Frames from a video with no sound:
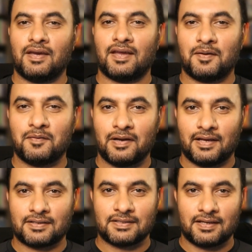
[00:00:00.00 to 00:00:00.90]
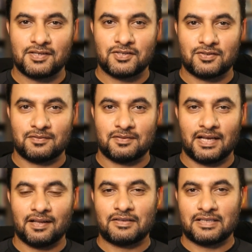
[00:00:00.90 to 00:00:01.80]
And I'm really excited to
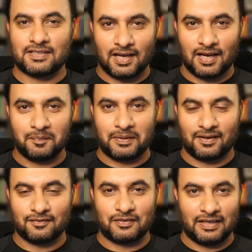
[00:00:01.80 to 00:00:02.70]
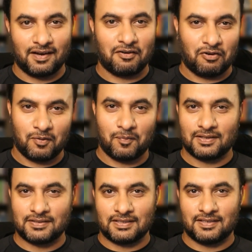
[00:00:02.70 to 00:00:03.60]
delve in this topic of AI
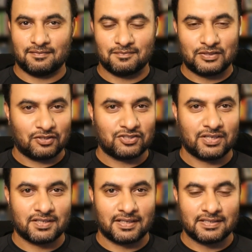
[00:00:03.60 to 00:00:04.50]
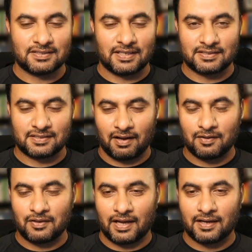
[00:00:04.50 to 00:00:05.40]
robots and share the insights
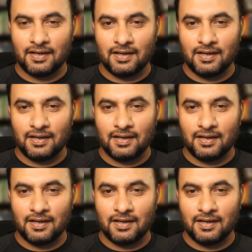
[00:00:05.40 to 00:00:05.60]
around that.